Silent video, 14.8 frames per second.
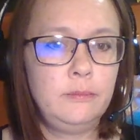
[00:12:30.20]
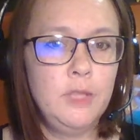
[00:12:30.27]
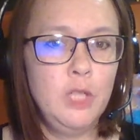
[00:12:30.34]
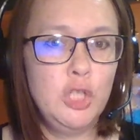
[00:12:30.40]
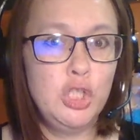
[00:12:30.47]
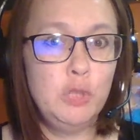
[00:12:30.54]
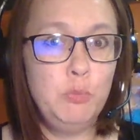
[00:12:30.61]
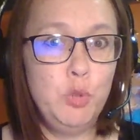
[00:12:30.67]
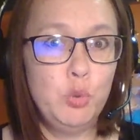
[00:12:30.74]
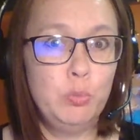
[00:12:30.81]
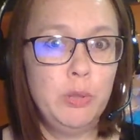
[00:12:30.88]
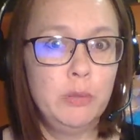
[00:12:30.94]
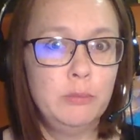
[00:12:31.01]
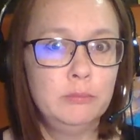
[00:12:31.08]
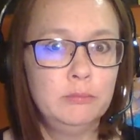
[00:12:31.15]
Schmoop,
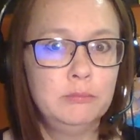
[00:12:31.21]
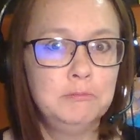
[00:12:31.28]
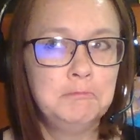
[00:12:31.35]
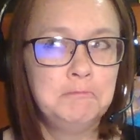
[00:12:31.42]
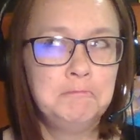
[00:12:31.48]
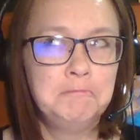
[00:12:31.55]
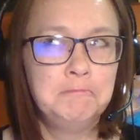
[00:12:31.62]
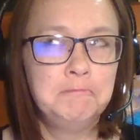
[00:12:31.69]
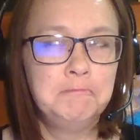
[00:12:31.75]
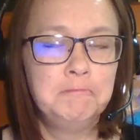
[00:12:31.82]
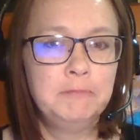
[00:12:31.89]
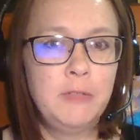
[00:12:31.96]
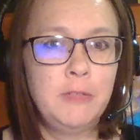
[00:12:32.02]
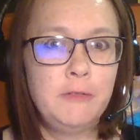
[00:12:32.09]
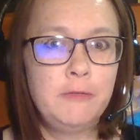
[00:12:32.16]

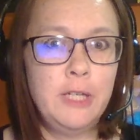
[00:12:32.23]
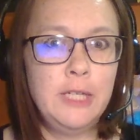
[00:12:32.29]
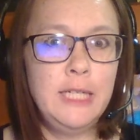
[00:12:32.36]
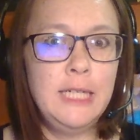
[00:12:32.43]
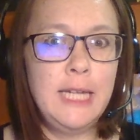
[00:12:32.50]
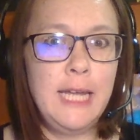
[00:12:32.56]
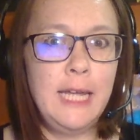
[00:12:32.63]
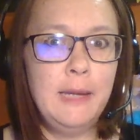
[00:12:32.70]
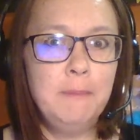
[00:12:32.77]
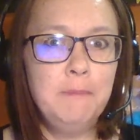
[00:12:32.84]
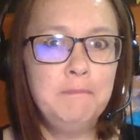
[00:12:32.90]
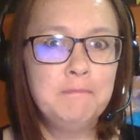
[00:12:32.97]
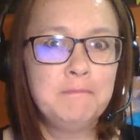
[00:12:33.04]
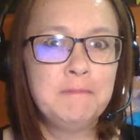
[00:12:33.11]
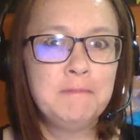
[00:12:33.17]
funny name,
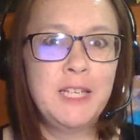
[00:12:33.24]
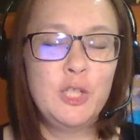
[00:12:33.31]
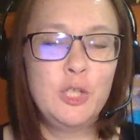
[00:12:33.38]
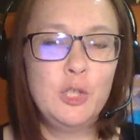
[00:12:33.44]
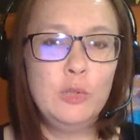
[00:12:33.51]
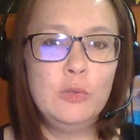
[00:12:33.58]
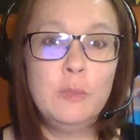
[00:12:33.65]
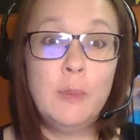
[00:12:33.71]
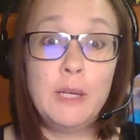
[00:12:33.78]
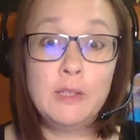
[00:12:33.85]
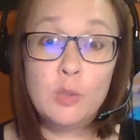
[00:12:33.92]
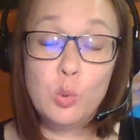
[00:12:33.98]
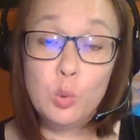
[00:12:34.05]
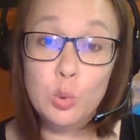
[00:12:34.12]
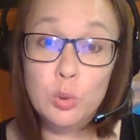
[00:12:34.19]
used by
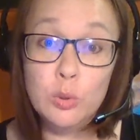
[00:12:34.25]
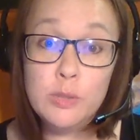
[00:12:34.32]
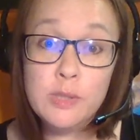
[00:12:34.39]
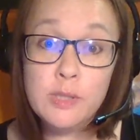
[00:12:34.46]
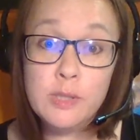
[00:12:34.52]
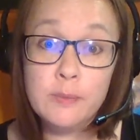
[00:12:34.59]
schools